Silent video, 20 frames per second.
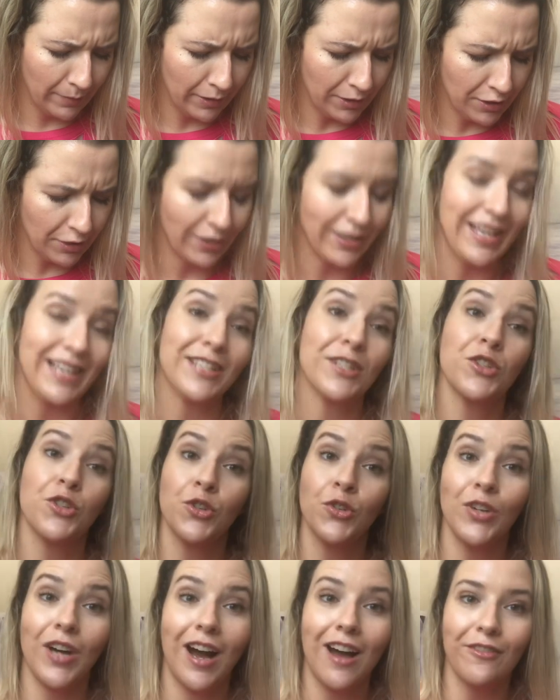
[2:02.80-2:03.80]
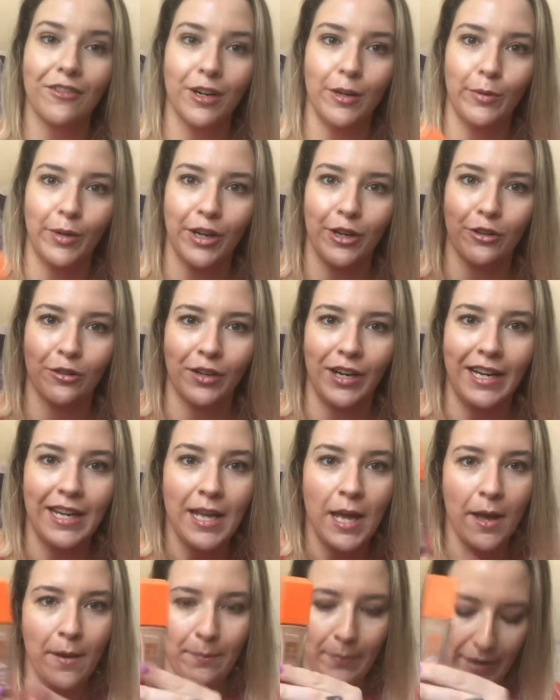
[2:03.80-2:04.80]
I'm pretty sure. Yes, True Ivory 103,
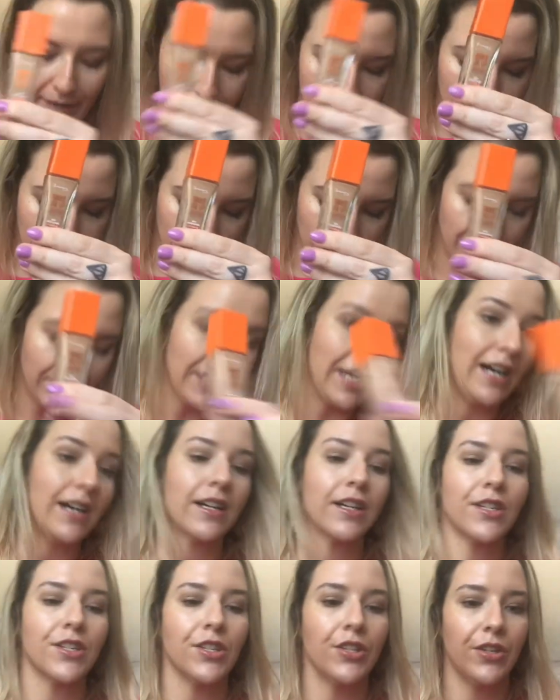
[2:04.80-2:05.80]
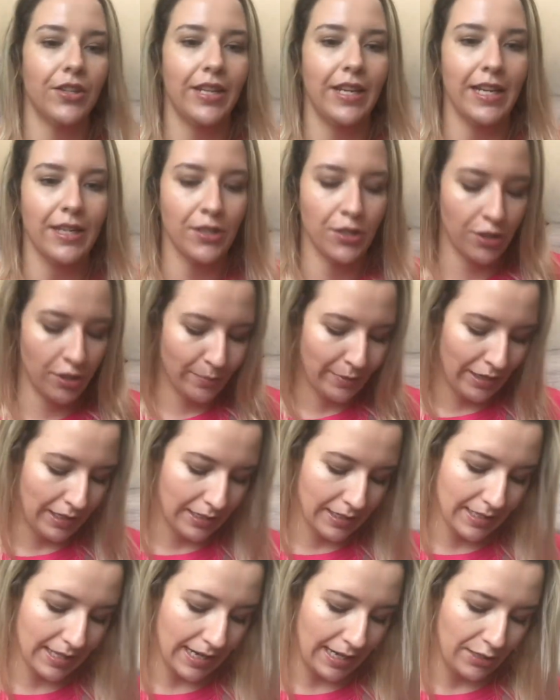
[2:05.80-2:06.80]
but it is so dark. So the next 2
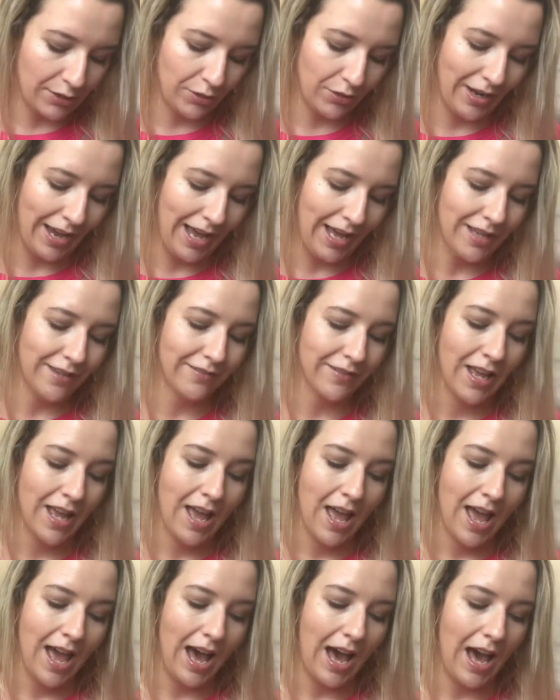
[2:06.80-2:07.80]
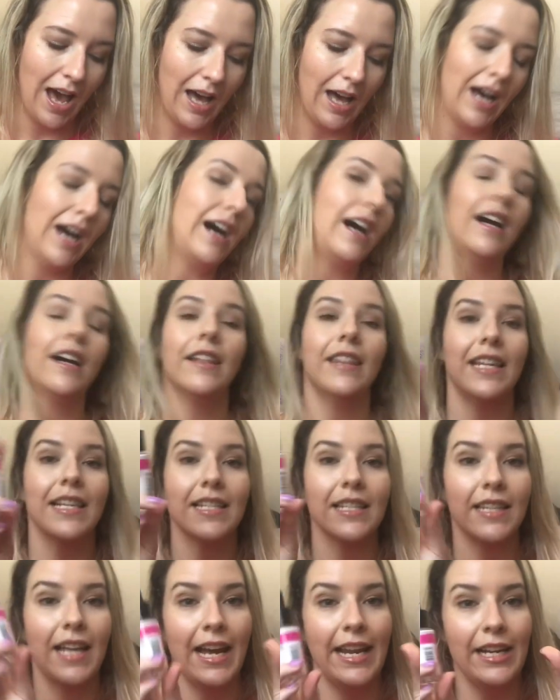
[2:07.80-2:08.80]
products that I do have are
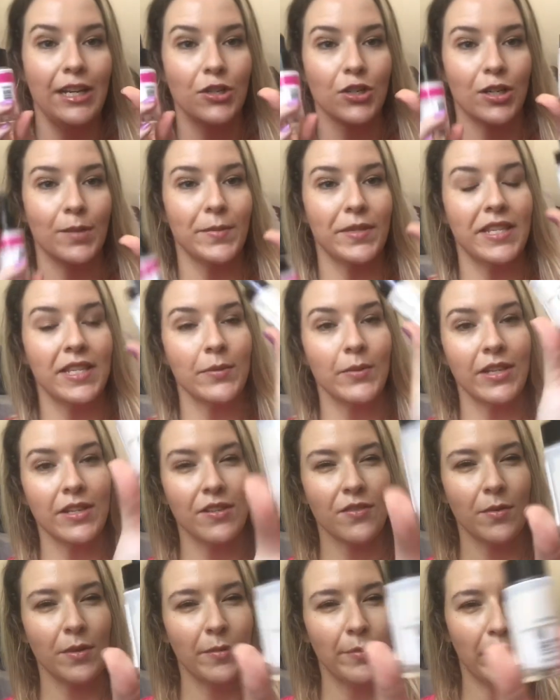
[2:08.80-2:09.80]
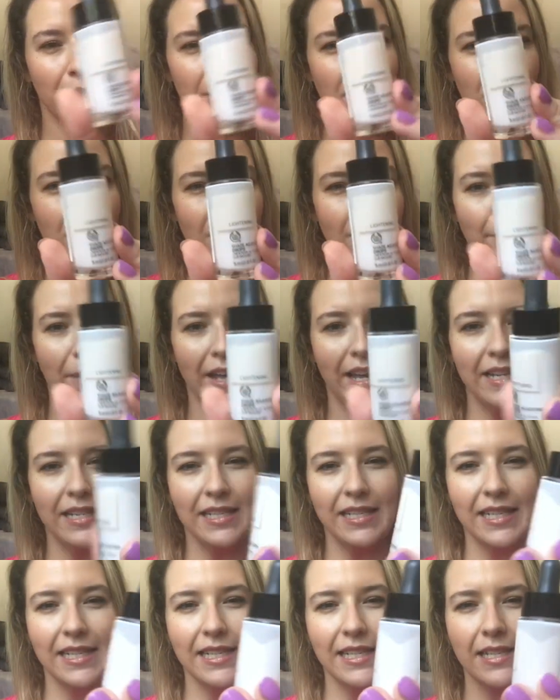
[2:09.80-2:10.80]
these Lightning Drops. This one's from the Body Shop
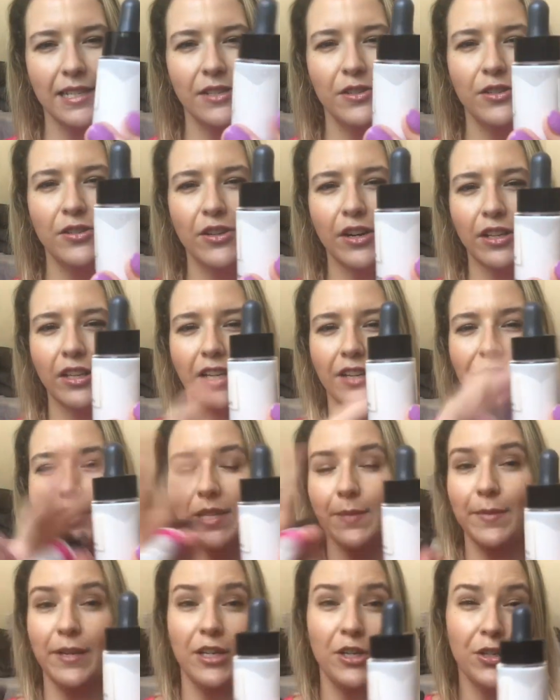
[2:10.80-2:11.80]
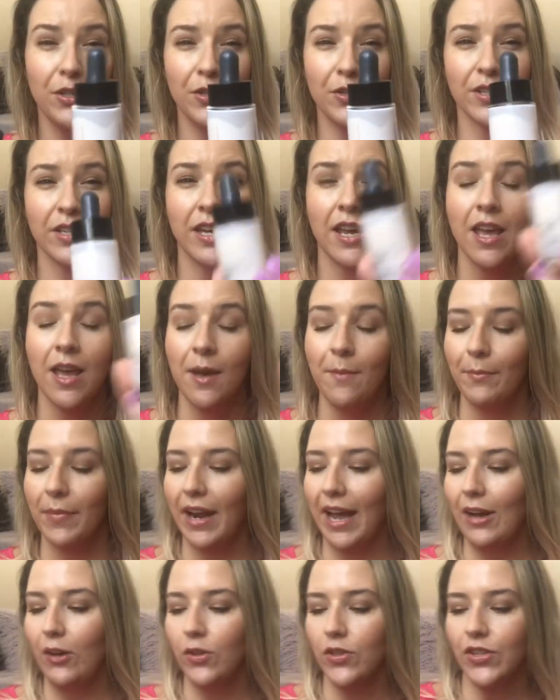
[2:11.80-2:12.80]
and it's not a lot of it's been used,
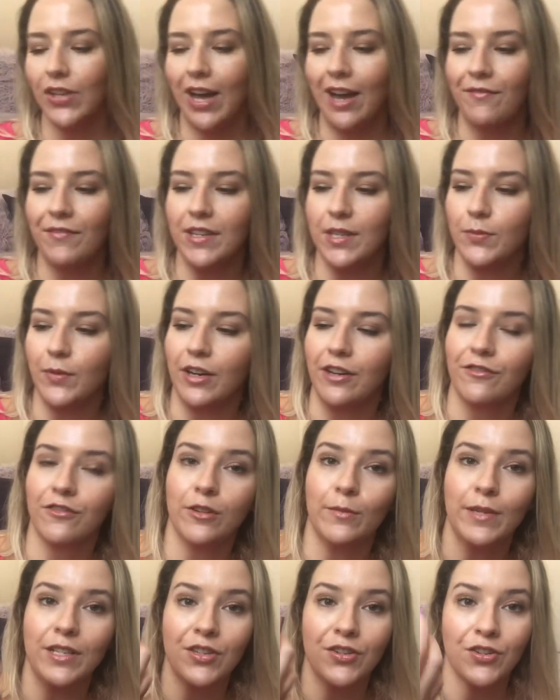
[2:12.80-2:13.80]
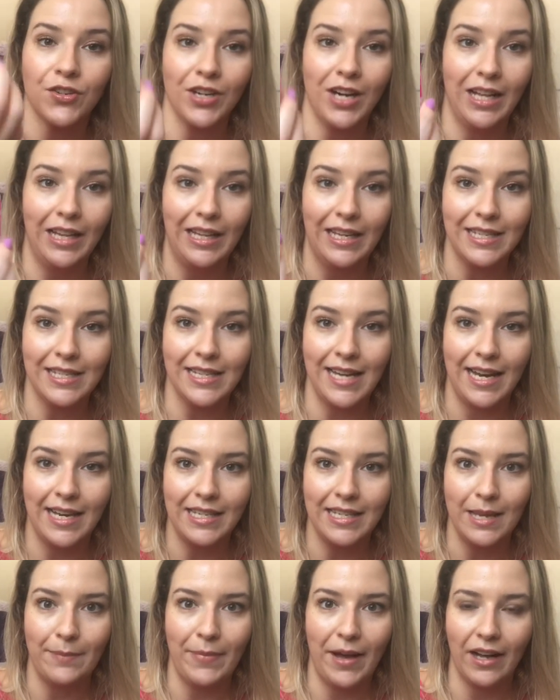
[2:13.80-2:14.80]
but I also have this one from Australis
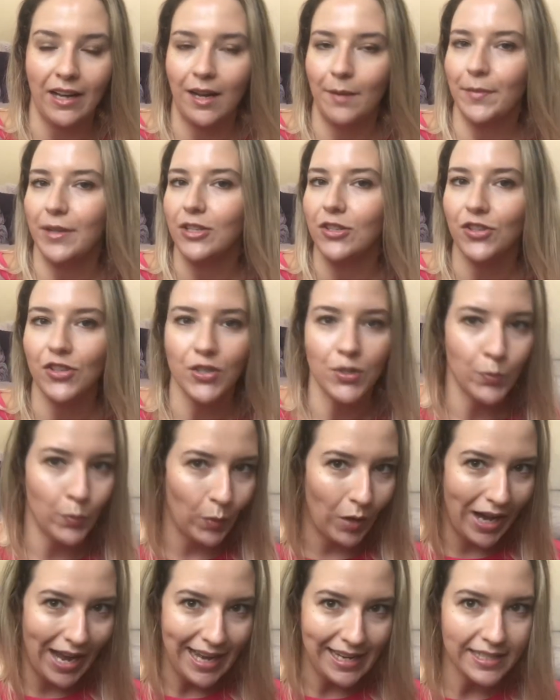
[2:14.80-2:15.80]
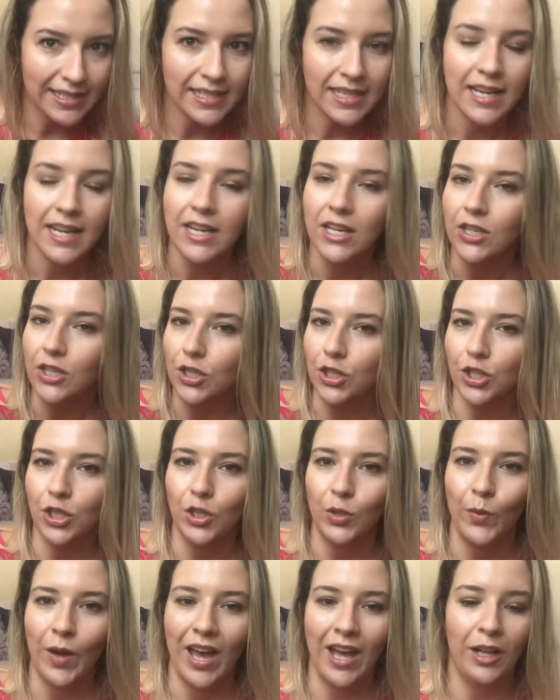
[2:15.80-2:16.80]
as a backup. It's just white
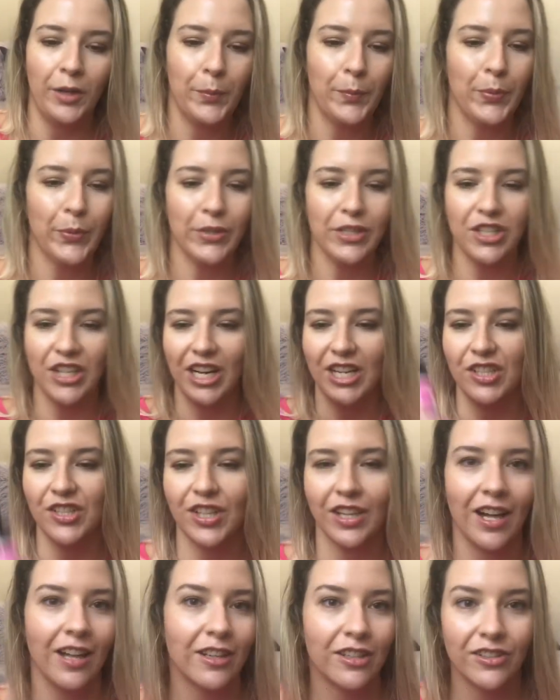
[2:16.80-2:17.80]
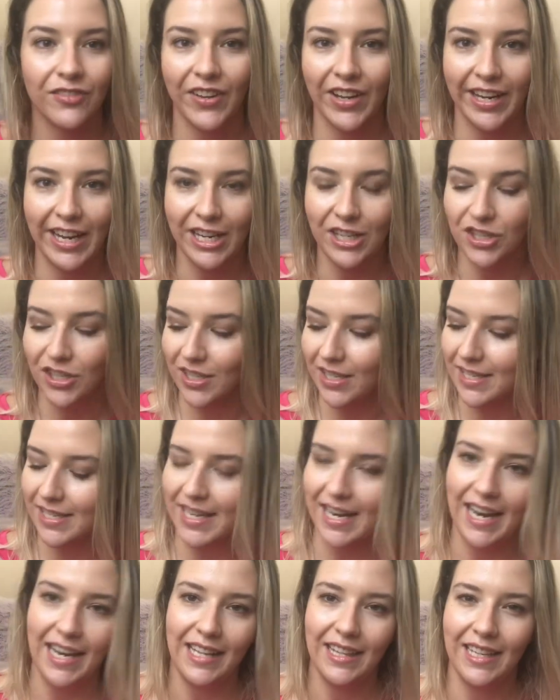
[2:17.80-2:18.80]
to help change the color of foundations,
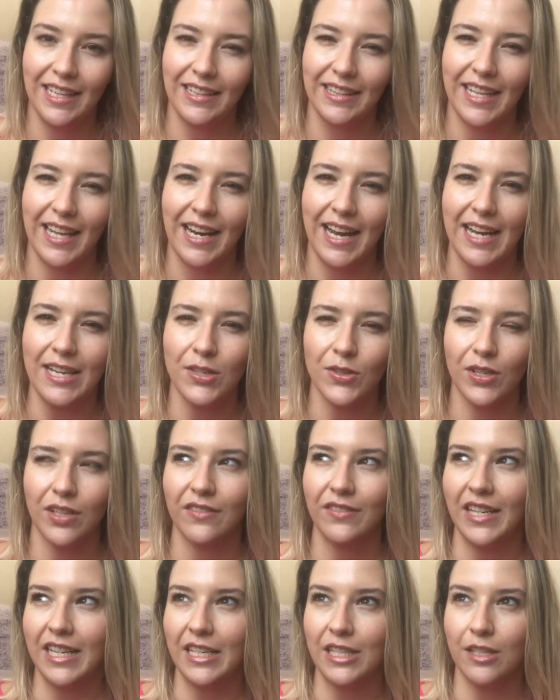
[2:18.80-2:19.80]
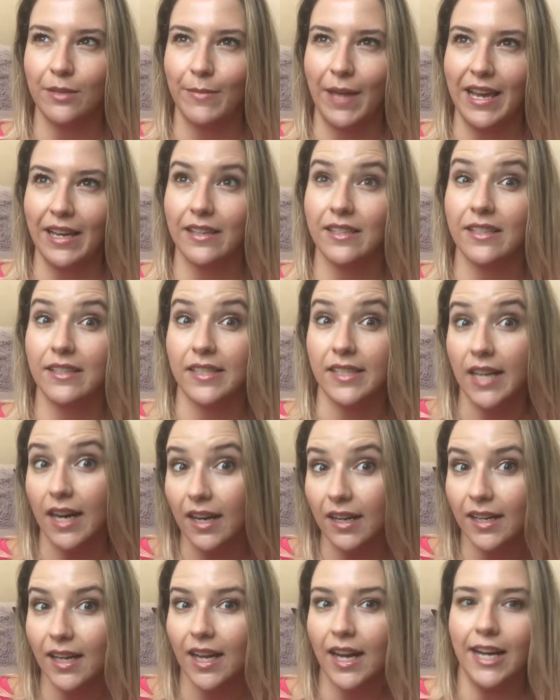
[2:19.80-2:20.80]
and anything that I sort of need to make
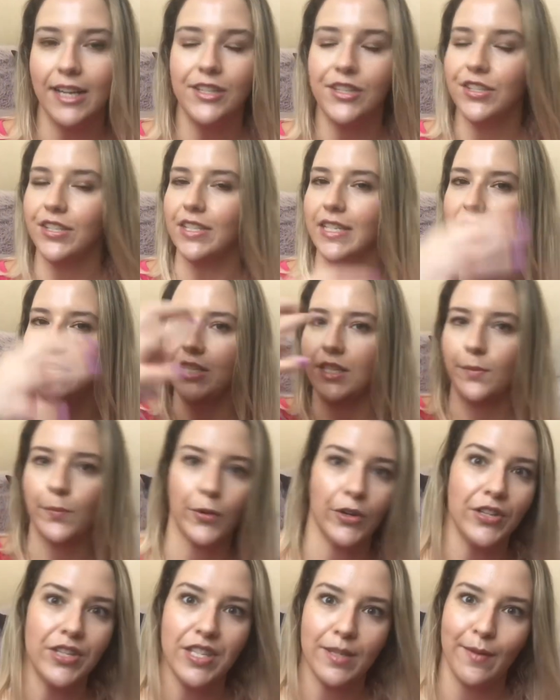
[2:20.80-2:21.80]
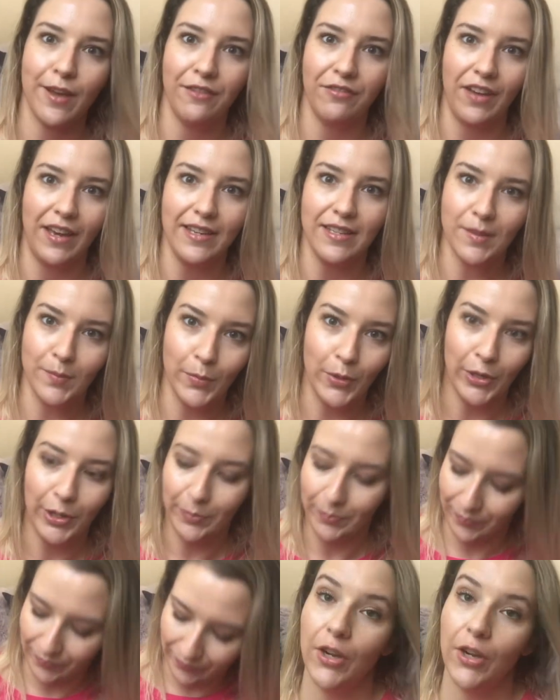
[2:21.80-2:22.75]
darker, I just tend to bronze my face more.